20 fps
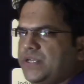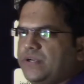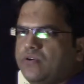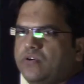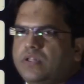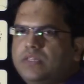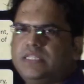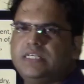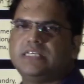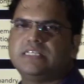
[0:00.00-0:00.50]

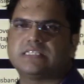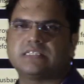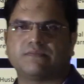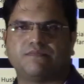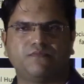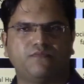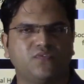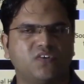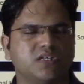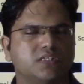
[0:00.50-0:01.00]
All these
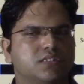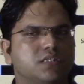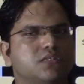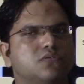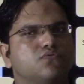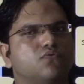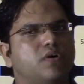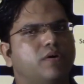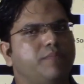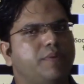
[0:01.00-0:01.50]

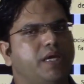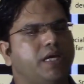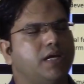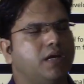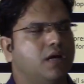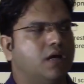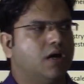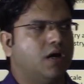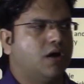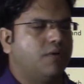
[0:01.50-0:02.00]
functions were being
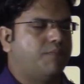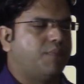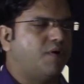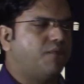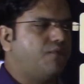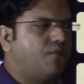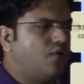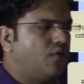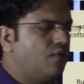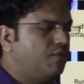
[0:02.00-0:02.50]

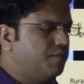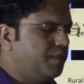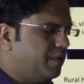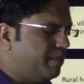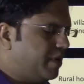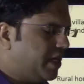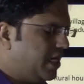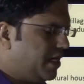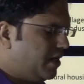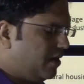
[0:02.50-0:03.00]
performed
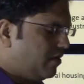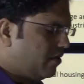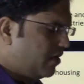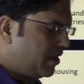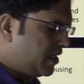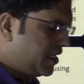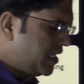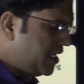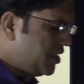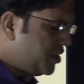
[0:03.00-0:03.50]
by or
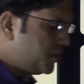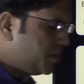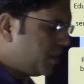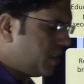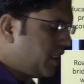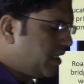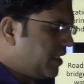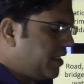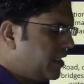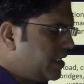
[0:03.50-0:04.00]

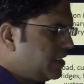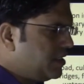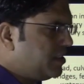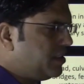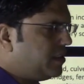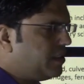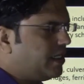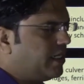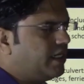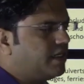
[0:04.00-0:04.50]
traditional
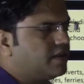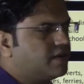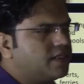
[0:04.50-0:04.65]
energy, right?